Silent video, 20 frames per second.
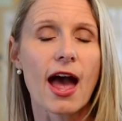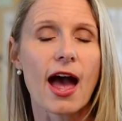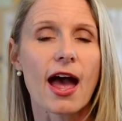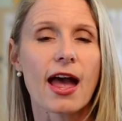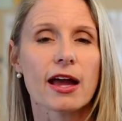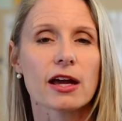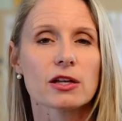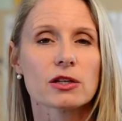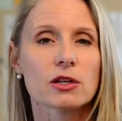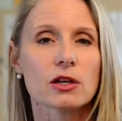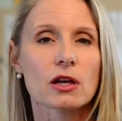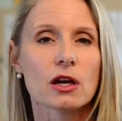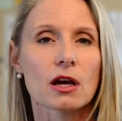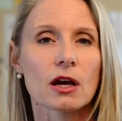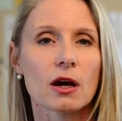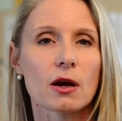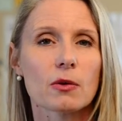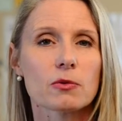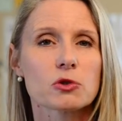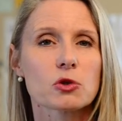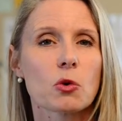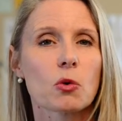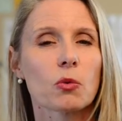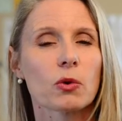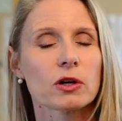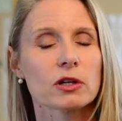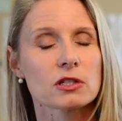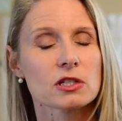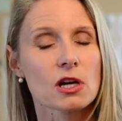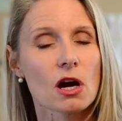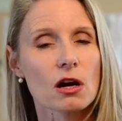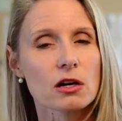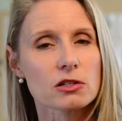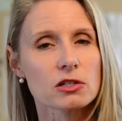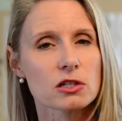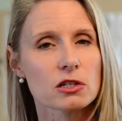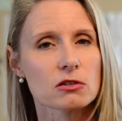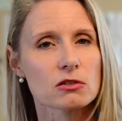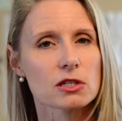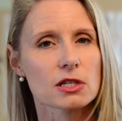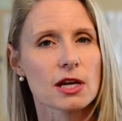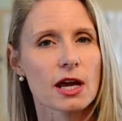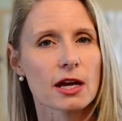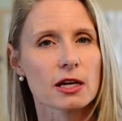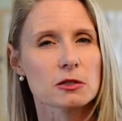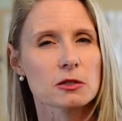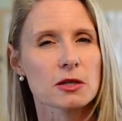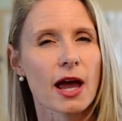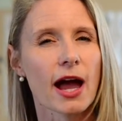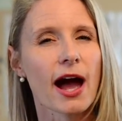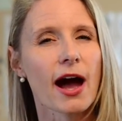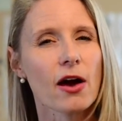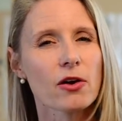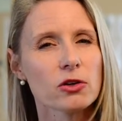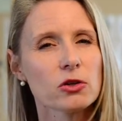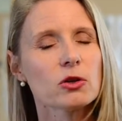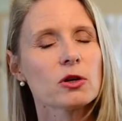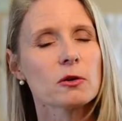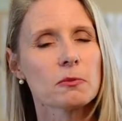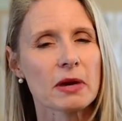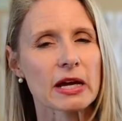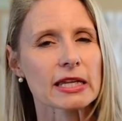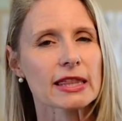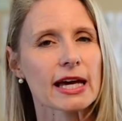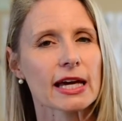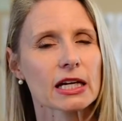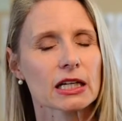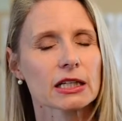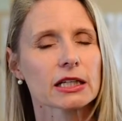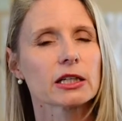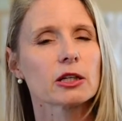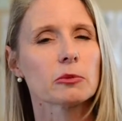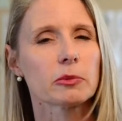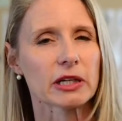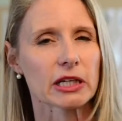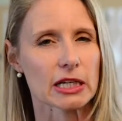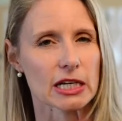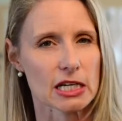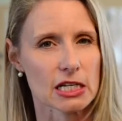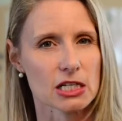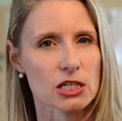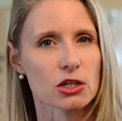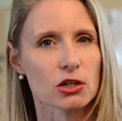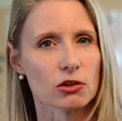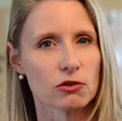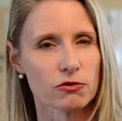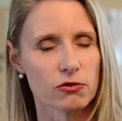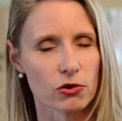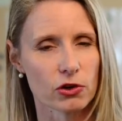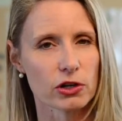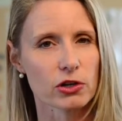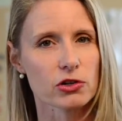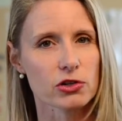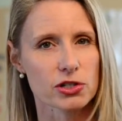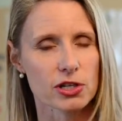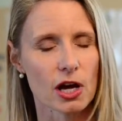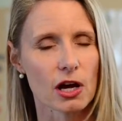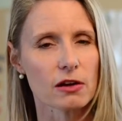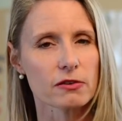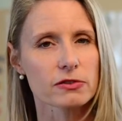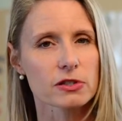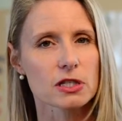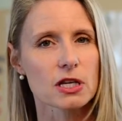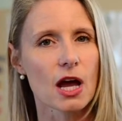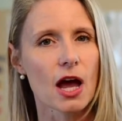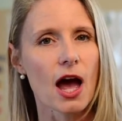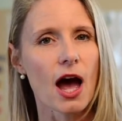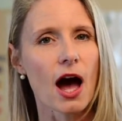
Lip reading: And so what I want to talk to you today is how you can make that a little bit easier for yourselves.